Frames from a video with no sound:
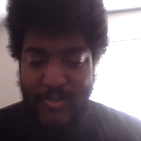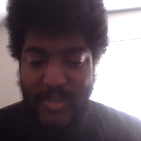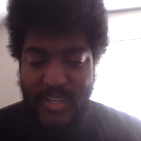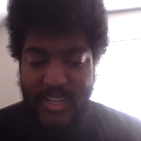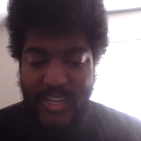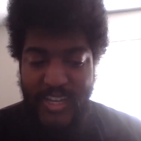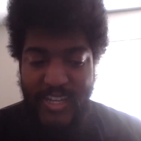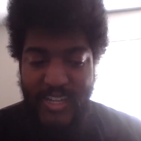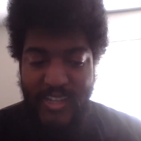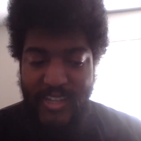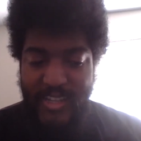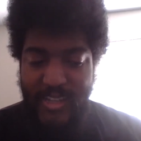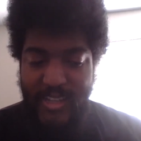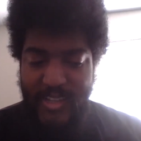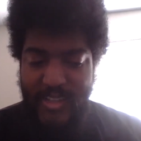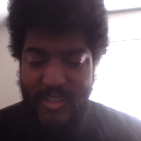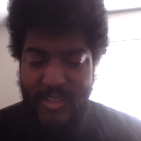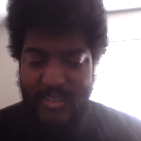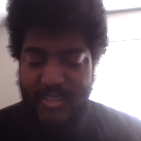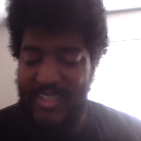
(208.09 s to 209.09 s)
And again,
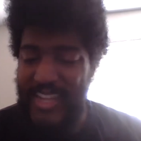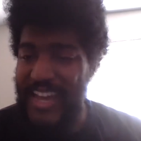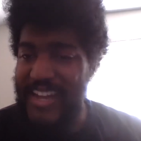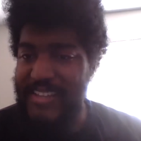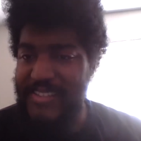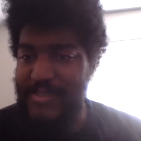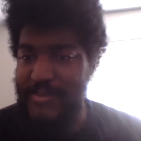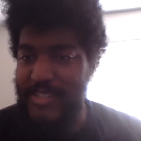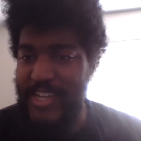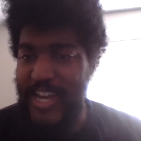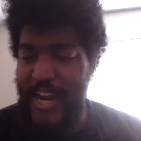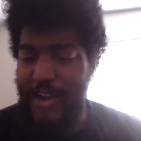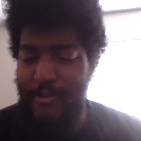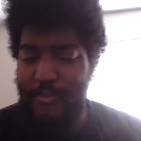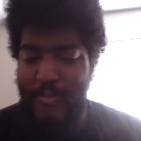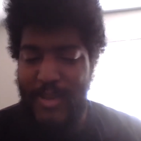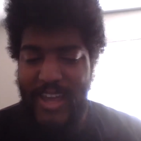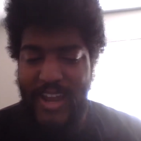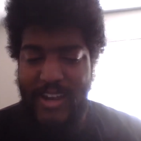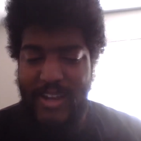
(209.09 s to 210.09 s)
the, the status of
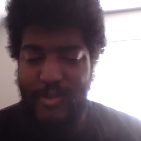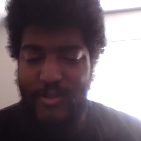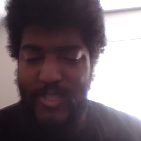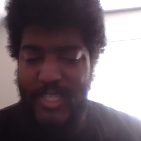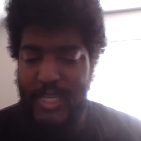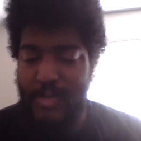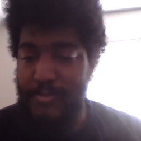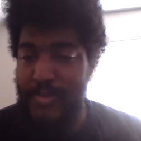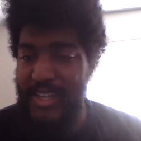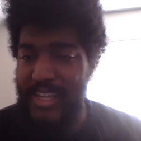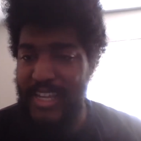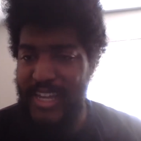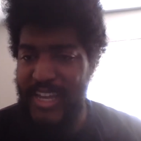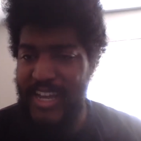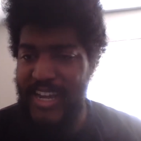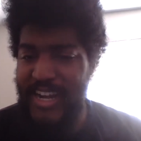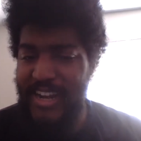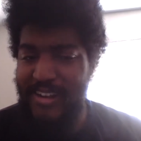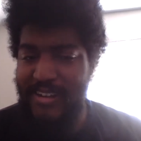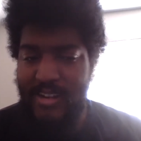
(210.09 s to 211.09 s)
Tyrann Mathieu's up in
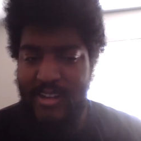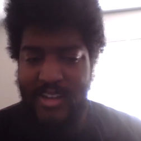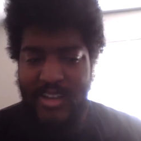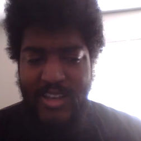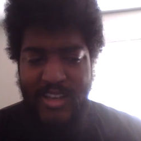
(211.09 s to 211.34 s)
the air.